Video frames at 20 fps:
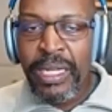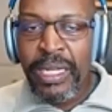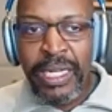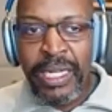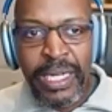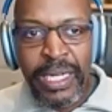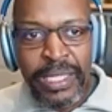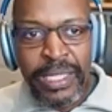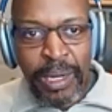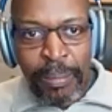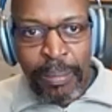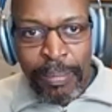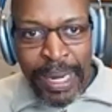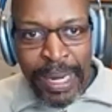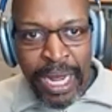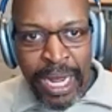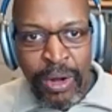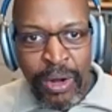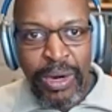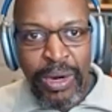it is
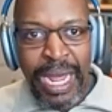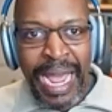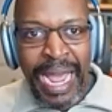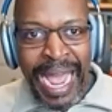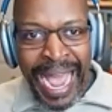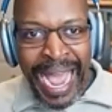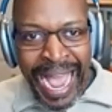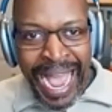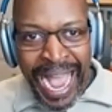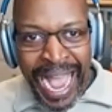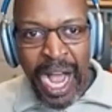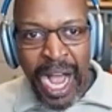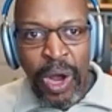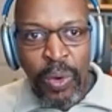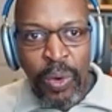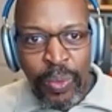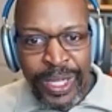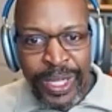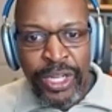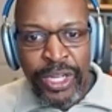about
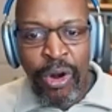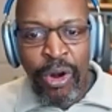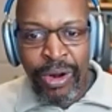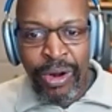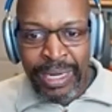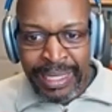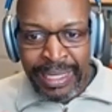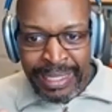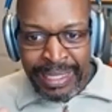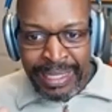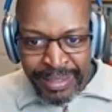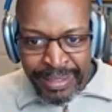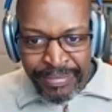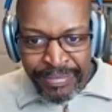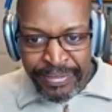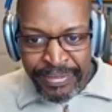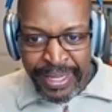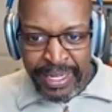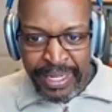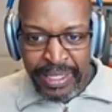how we are
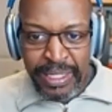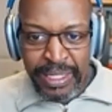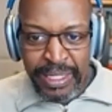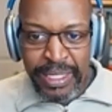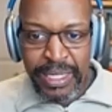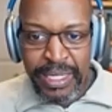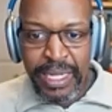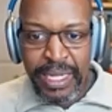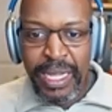living